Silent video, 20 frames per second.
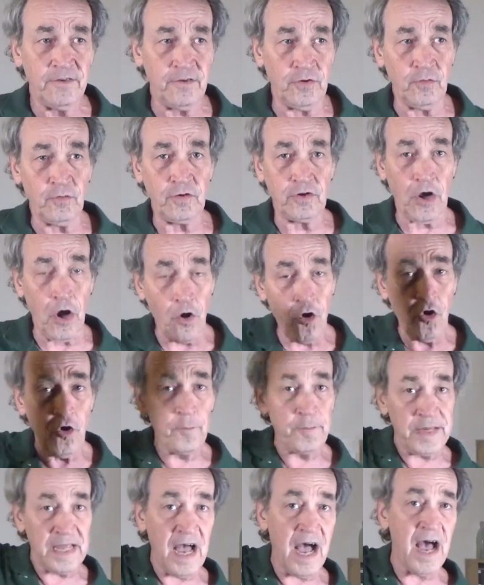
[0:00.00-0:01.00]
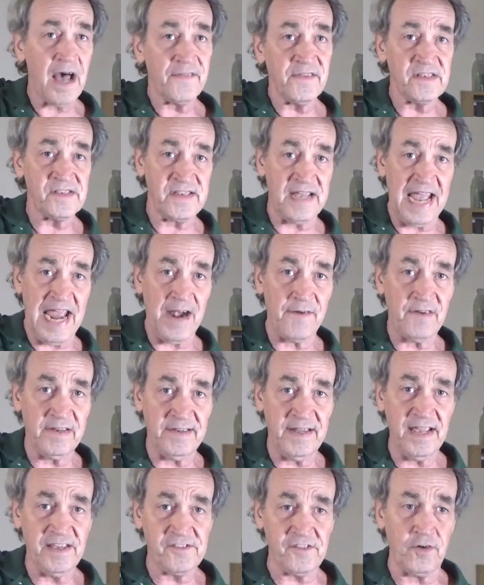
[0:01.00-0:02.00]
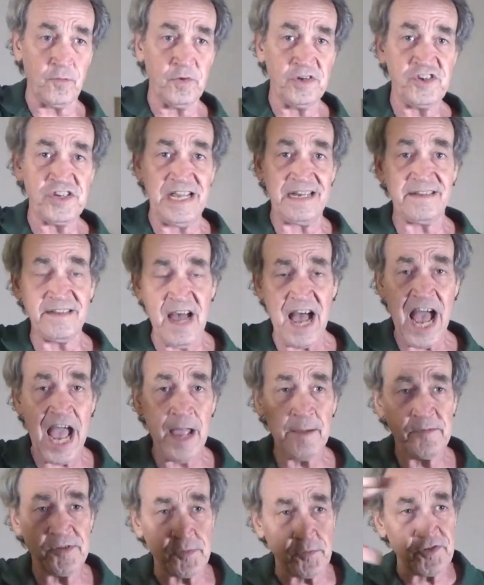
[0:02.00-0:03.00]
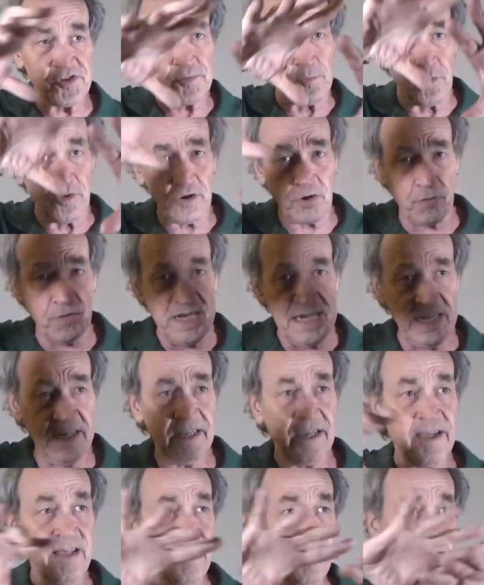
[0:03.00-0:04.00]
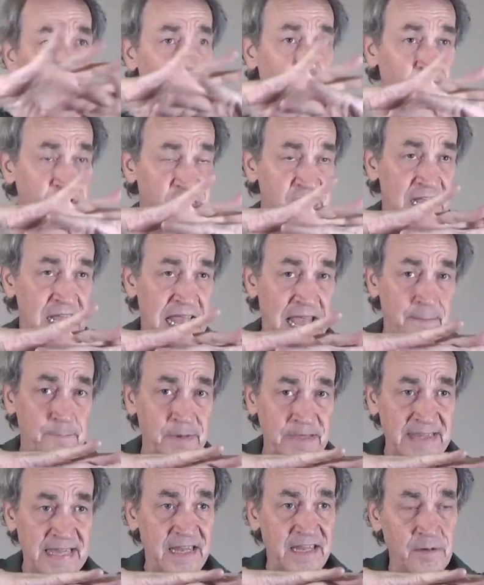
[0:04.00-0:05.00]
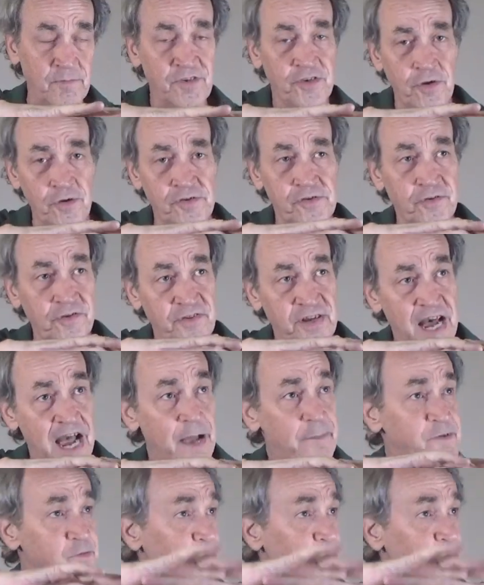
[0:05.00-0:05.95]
to go beyond the Sahara Desert, which at times was more green, but then there was also times